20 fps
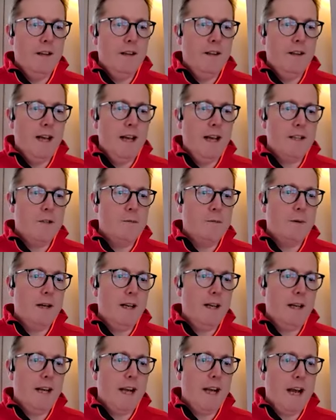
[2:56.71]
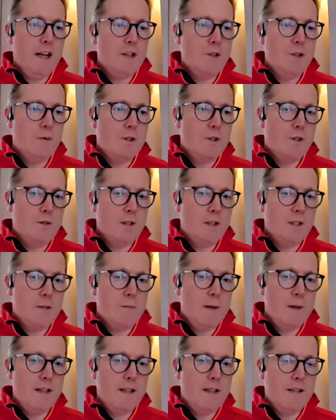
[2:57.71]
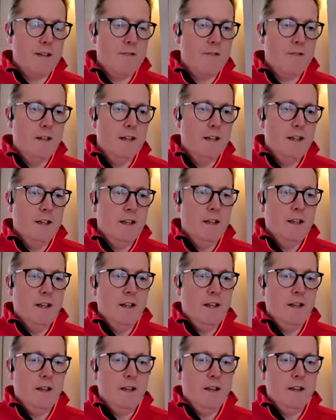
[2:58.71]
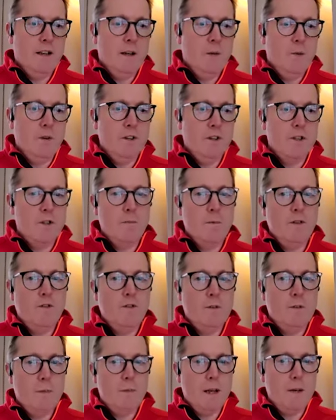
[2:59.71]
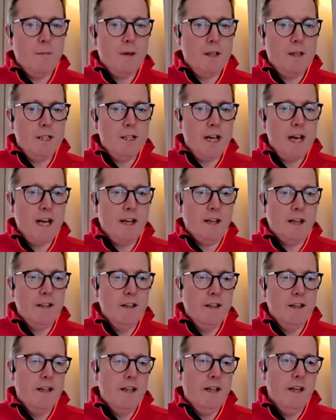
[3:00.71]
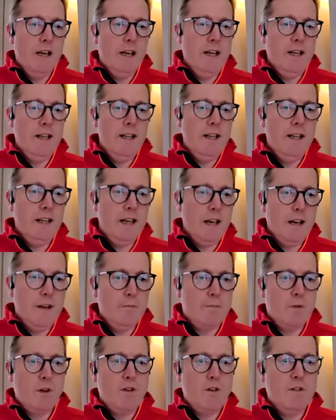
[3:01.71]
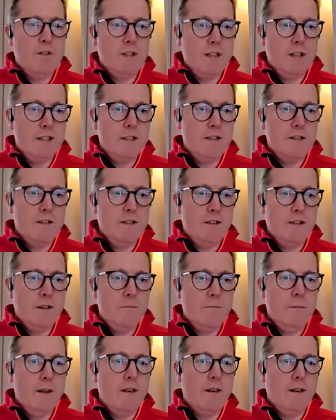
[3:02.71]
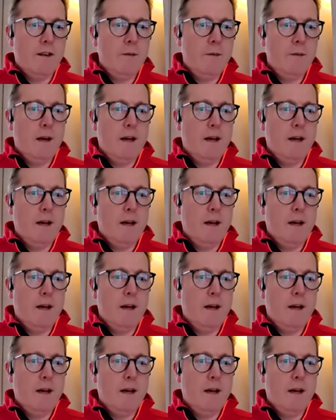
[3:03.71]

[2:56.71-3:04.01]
And they had to pay cash, which is expensive. They wanted to move to pay by check. And in that process, monthly